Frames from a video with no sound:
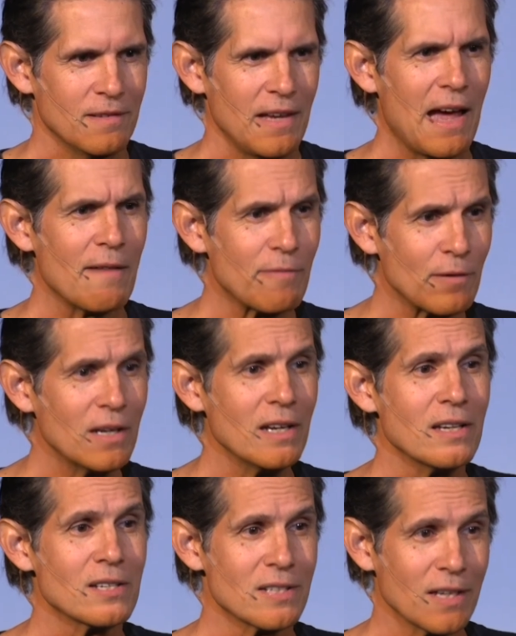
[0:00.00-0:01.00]
Every
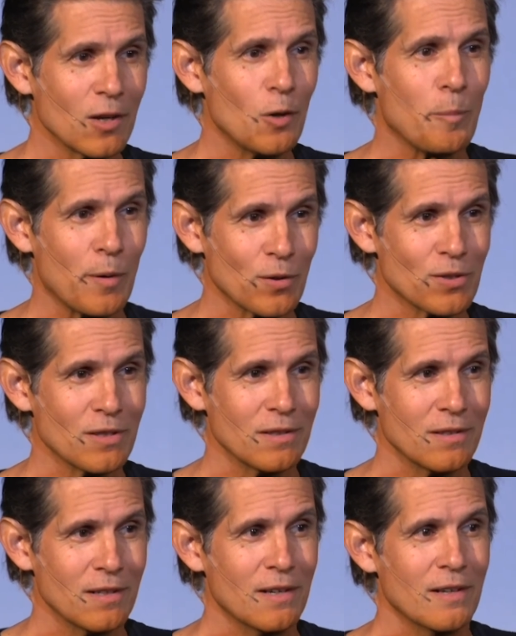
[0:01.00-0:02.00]
single person
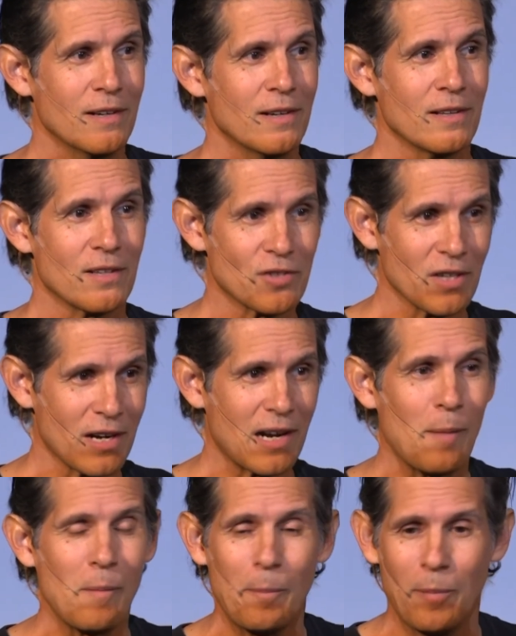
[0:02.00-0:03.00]
that's going to
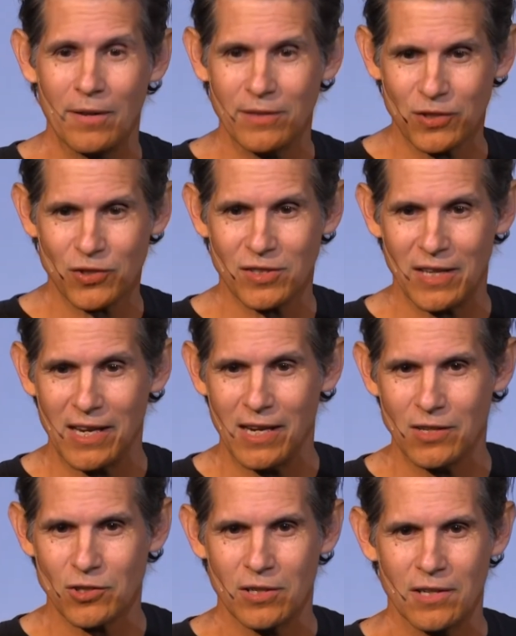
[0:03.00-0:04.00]
come up on this
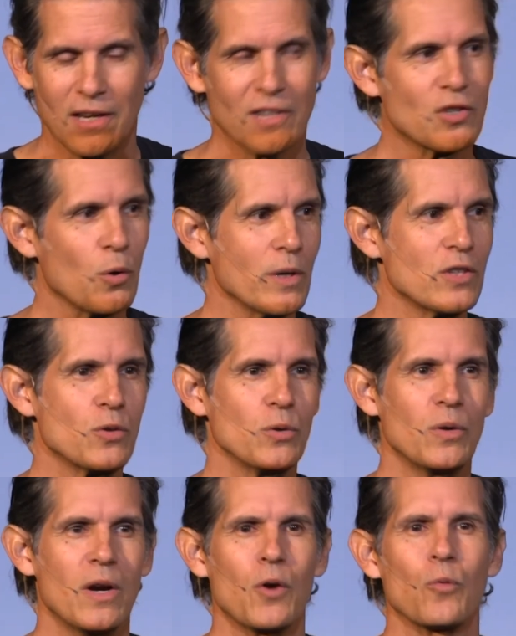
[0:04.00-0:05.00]
stage is going to
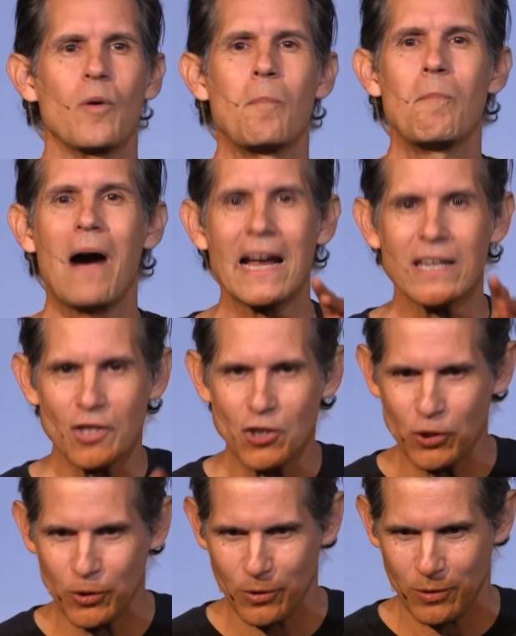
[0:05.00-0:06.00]
remind
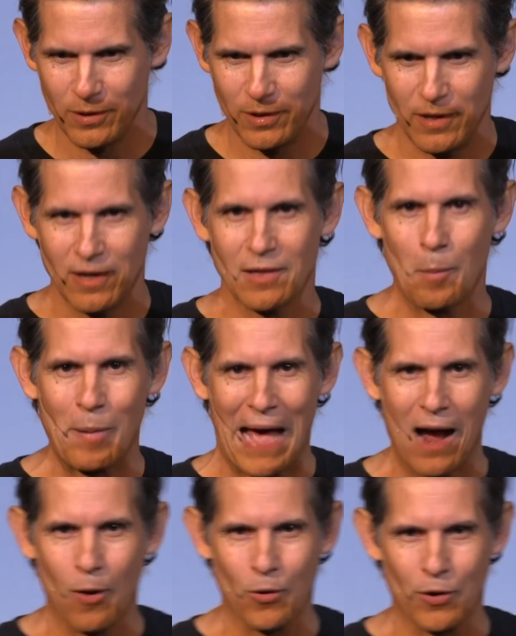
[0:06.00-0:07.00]
you the
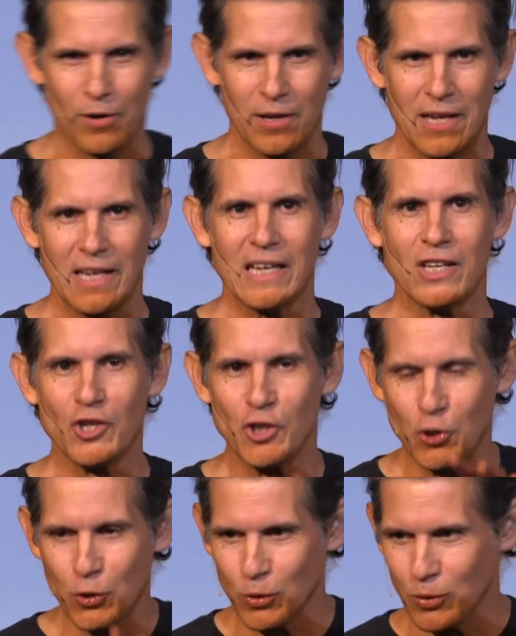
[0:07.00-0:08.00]
power in
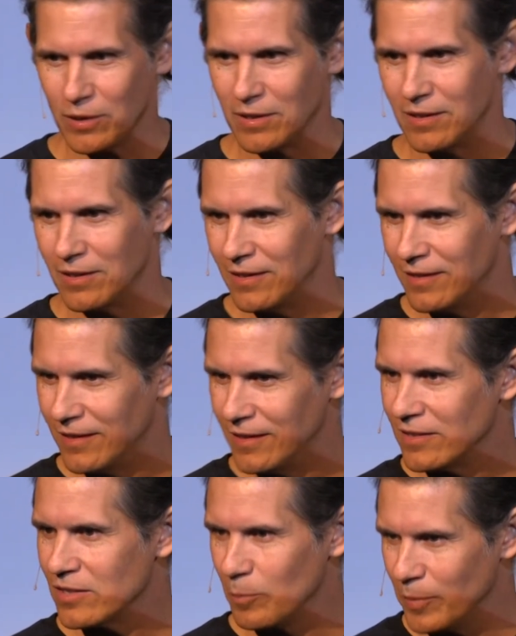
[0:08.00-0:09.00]
you
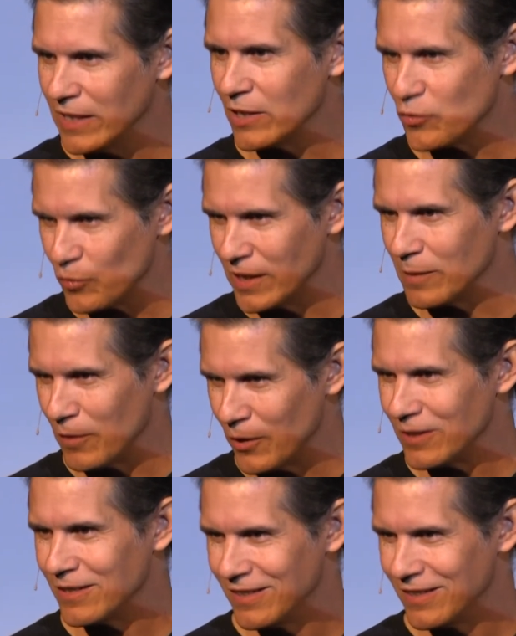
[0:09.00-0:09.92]
to be a dreamer,